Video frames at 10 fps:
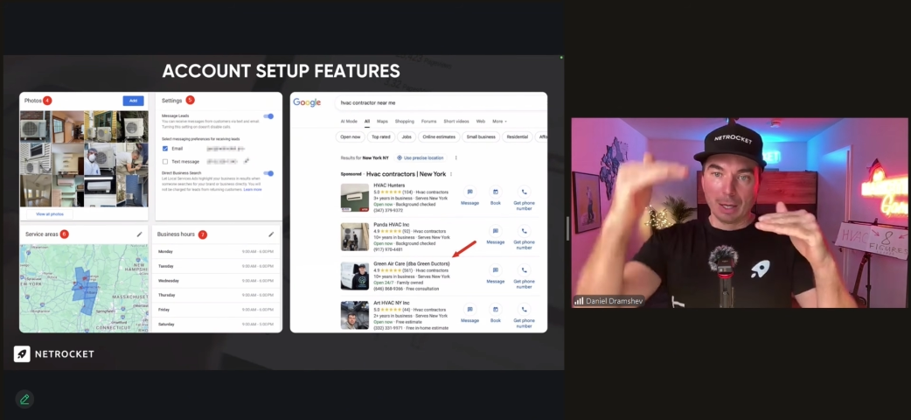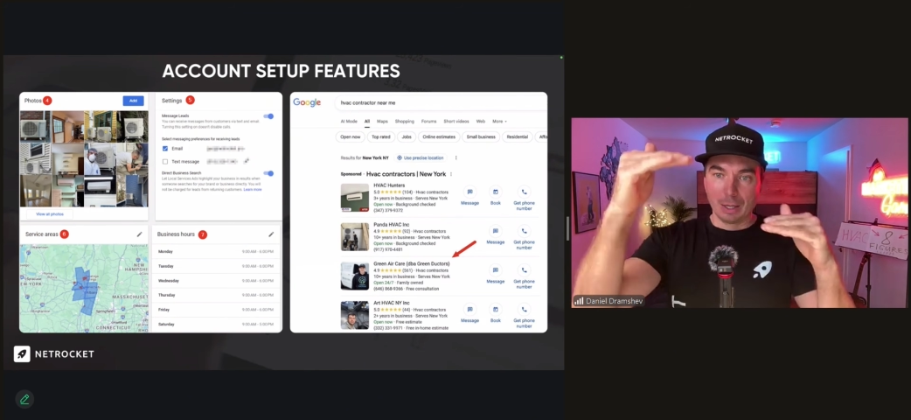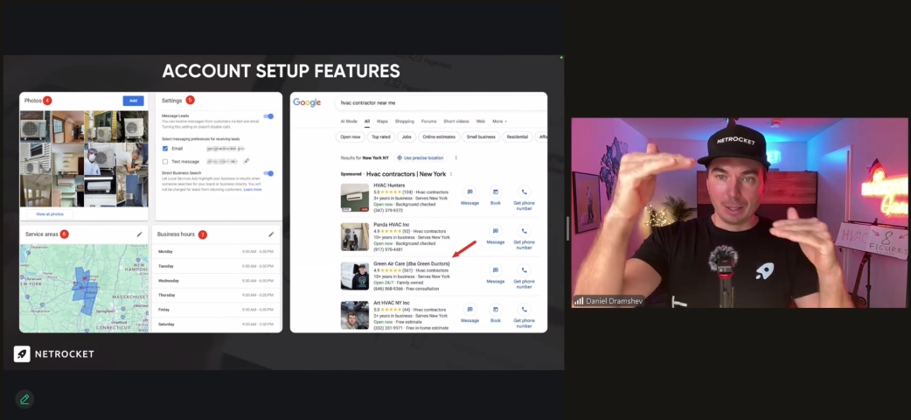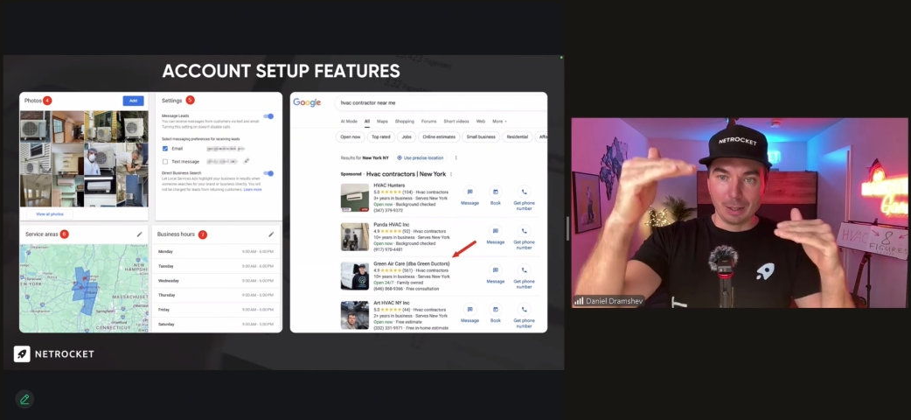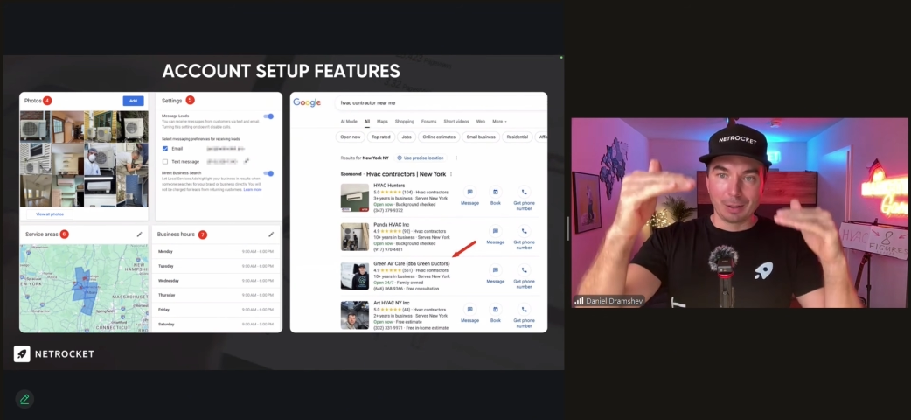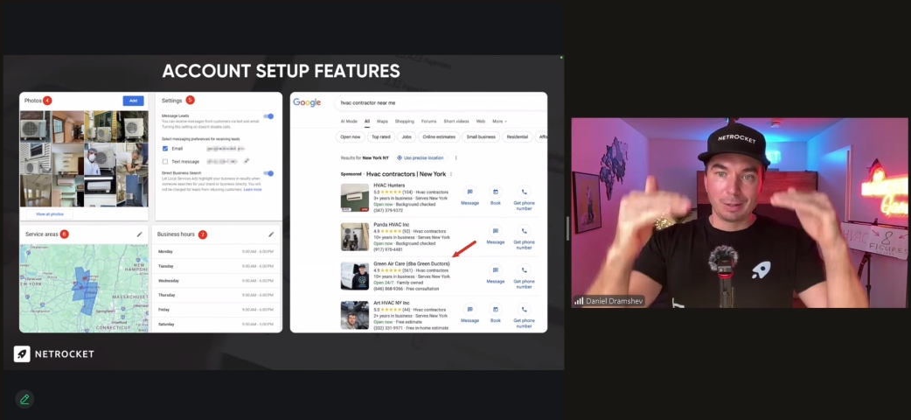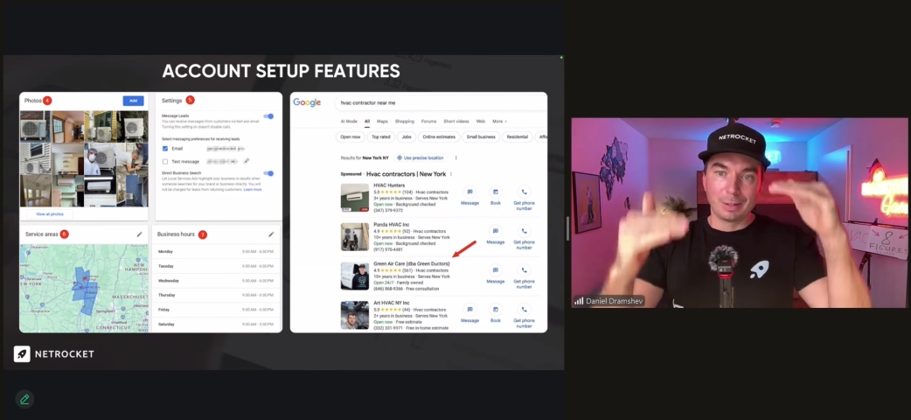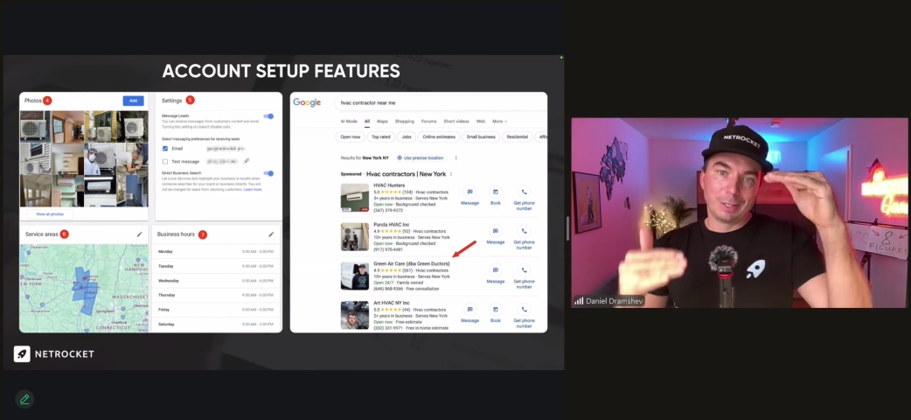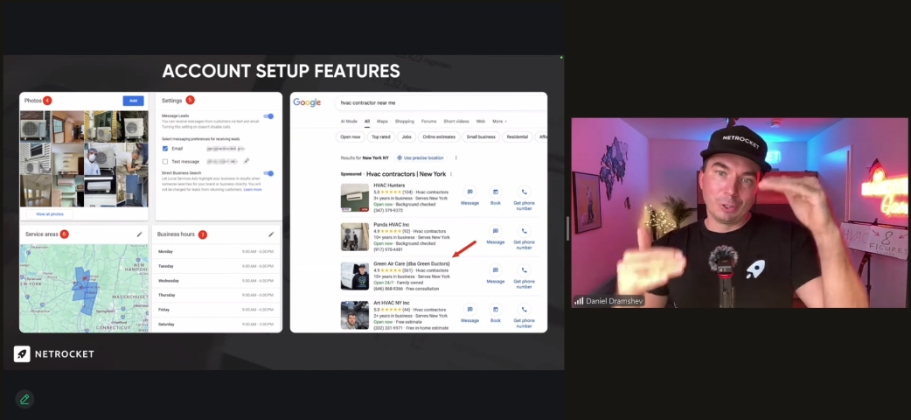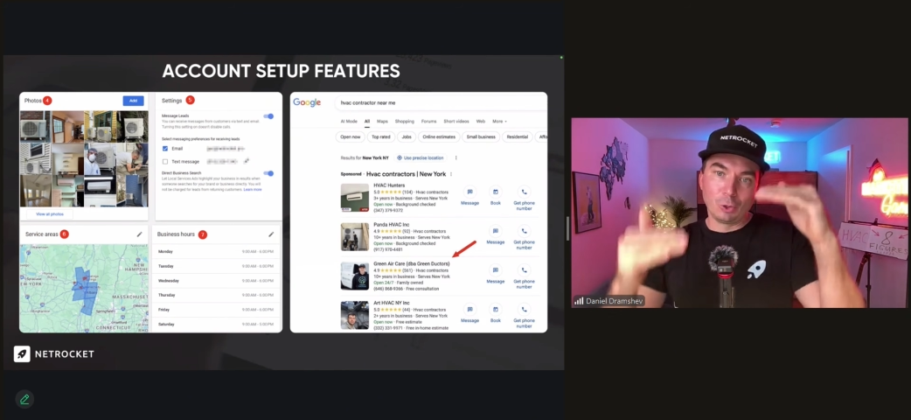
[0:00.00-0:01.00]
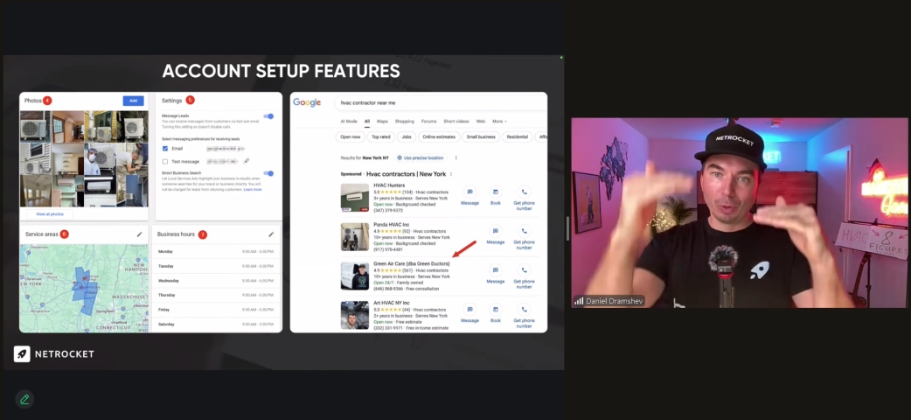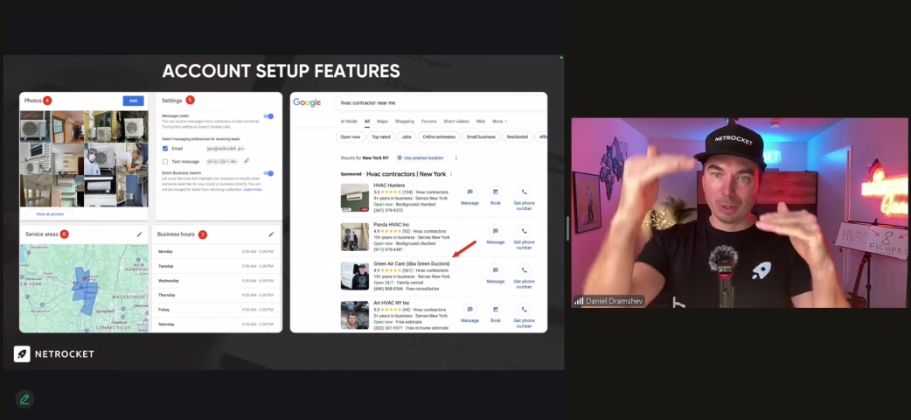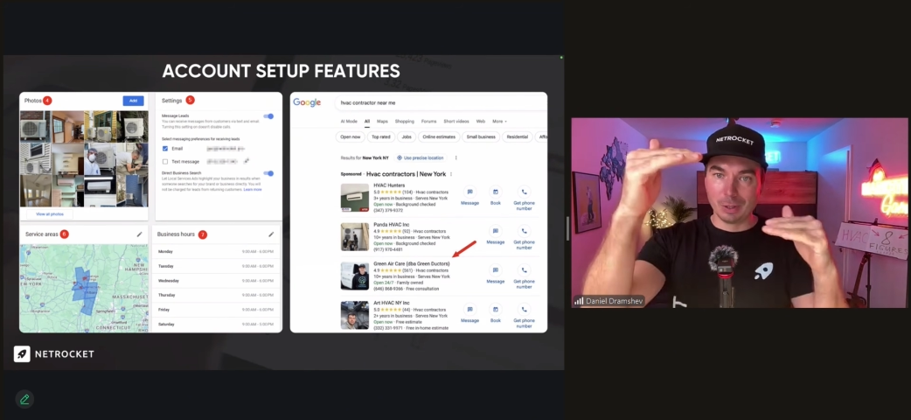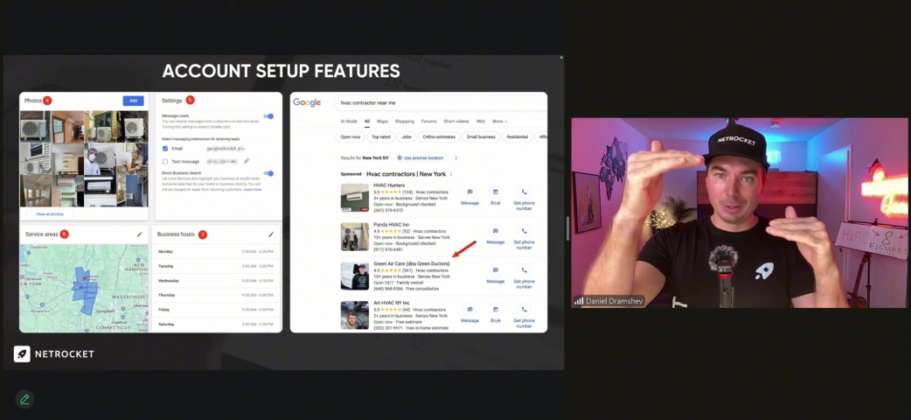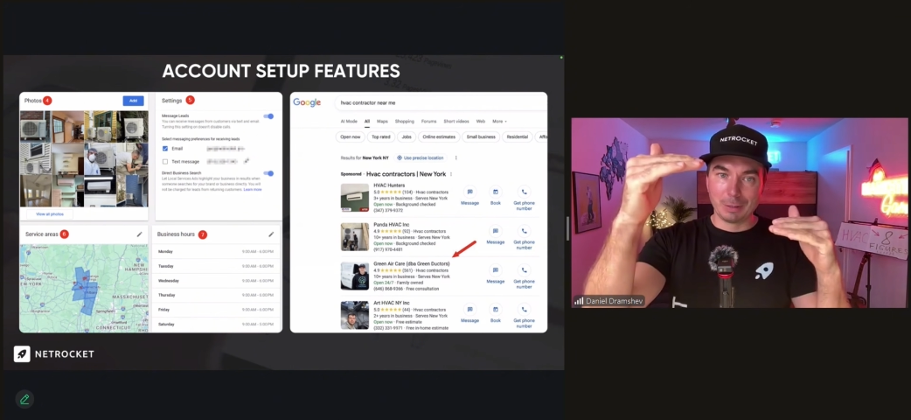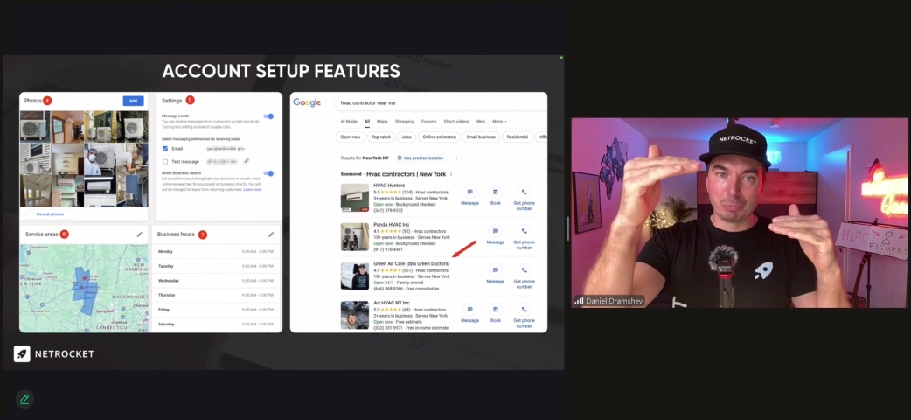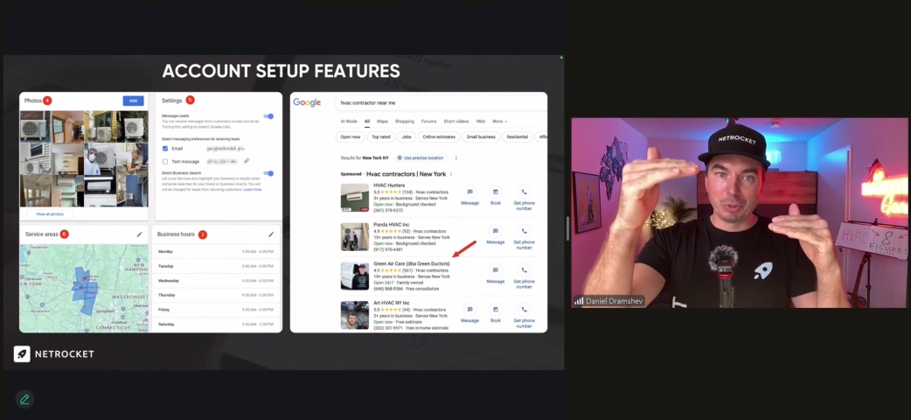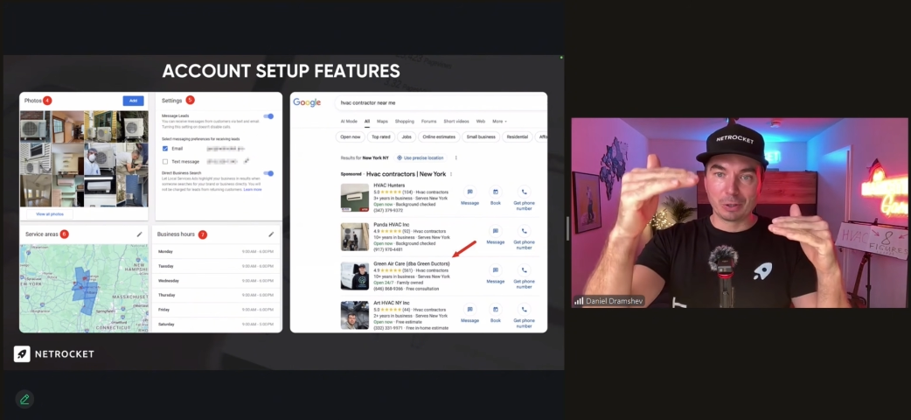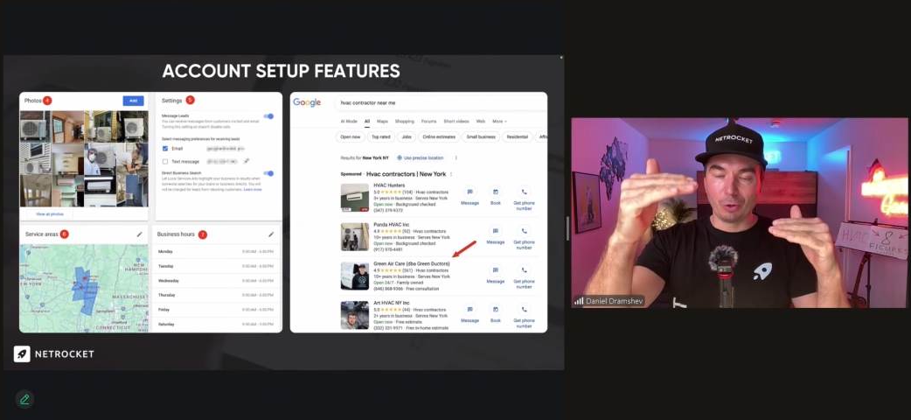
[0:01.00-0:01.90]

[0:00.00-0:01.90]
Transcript: you will appear